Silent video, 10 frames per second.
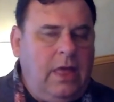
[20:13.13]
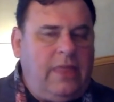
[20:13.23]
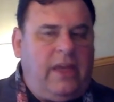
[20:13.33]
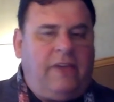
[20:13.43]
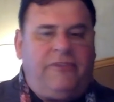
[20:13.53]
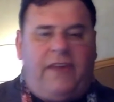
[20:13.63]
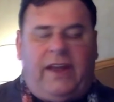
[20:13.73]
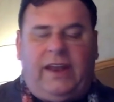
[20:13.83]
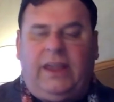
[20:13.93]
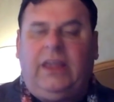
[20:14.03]
They are
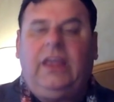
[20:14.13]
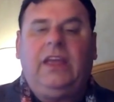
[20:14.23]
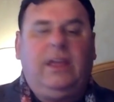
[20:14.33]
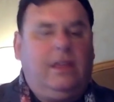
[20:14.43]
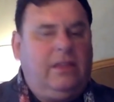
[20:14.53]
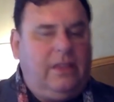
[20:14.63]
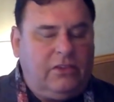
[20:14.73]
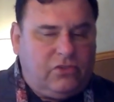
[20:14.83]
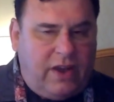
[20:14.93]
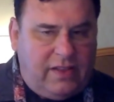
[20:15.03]
fighting
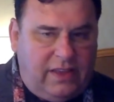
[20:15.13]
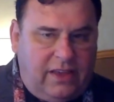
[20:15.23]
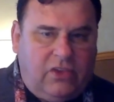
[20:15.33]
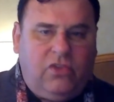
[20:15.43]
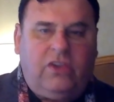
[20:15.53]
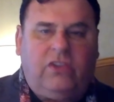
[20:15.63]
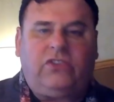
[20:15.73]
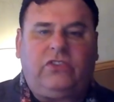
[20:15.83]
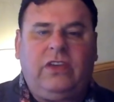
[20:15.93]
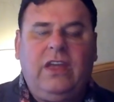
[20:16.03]
Israeli
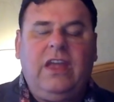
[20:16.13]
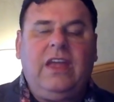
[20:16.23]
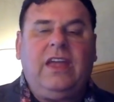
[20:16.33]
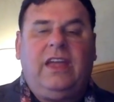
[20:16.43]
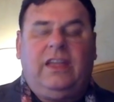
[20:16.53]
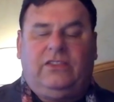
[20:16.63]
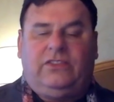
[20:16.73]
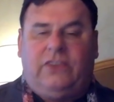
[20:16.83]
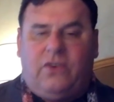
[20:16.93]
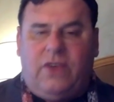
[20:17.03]
interests in
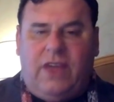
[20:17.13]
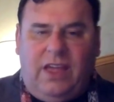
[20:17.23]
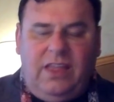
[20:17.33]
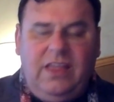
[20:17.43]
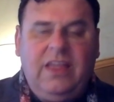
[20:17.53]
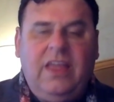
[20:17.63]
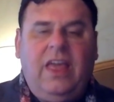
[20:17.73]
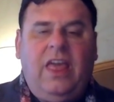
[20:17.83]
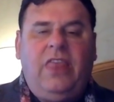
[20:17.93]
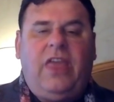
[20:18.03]
Syria.
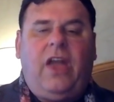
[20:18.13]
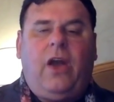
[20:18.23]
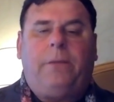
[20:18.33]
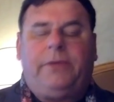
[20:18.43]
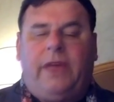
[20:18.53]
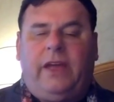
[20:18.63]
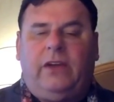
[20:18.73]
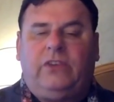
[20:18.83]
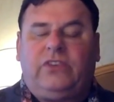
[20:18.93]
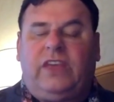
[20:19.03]
They are
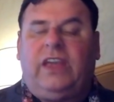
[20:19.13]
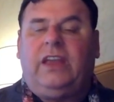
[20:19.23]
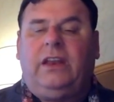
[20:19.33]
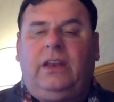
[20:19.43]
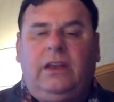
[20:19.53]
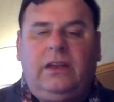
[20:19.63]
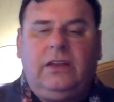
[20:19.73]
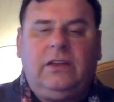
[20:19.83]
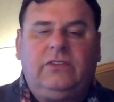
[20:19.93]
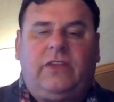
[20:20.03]
players in
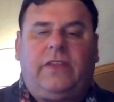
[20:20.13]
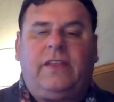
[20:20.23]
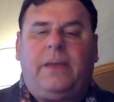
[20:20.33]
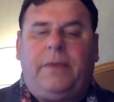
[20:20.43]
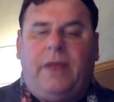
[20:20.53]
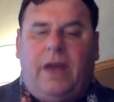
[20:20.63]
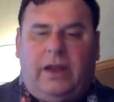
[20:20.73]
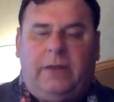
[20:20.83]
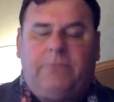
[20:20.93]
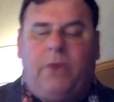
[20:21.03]
southern
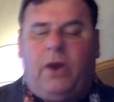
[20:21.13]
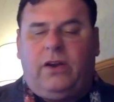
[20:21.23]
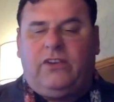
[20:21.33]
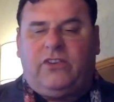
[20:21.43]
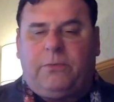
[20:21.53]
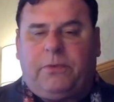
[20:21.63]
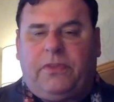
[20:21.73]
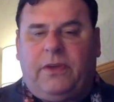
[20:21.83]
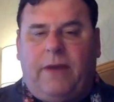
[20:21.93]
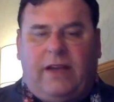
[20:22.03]
Lebanon in partnership
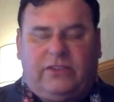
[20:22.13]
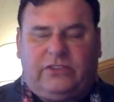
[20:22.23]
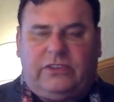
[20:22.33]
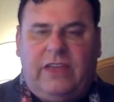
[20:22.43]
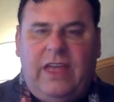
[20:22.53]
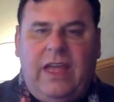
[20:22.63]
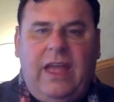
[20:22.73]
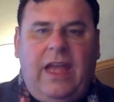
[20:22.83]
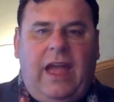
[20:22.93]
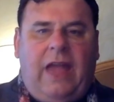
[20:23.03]
with Hamas.
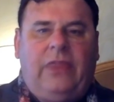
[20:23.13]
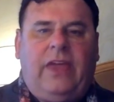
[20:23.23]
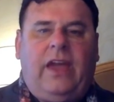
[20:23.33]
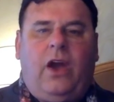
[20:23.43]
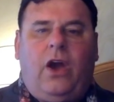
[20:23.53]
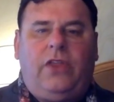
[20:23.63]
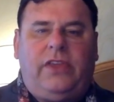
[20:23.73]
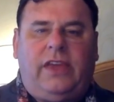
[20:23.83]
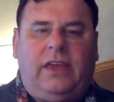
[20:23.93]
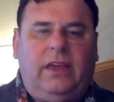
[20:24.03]
And they are
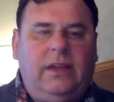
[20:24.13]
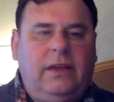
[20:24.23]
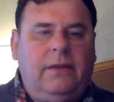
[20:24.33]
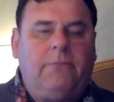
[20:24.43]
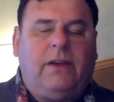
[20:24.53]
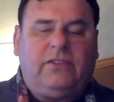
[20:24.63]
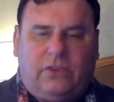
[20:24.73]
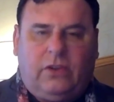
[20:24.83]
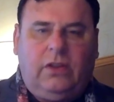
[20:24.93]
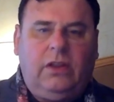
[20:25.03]
the
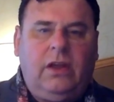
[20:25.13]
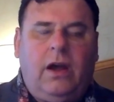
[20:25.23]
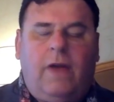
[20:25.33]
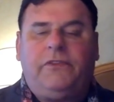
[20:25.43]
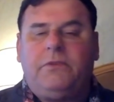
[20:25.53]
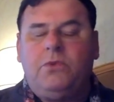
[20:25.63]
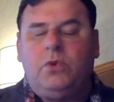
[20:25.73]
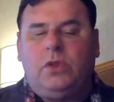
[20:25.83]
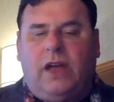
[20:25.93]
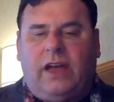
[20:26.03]
muscle of the
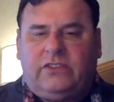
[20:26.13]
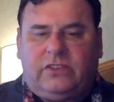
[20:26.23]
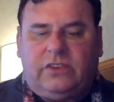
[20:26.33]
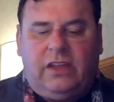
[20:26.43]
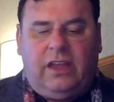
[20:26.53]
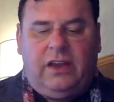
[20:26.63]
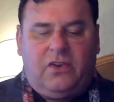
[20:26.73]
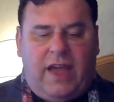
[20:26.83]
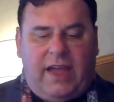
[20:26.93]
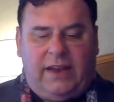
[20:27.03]
mullahs in
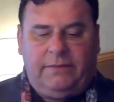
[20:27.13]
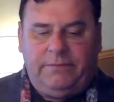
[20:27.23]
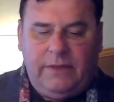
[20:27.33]
Iran.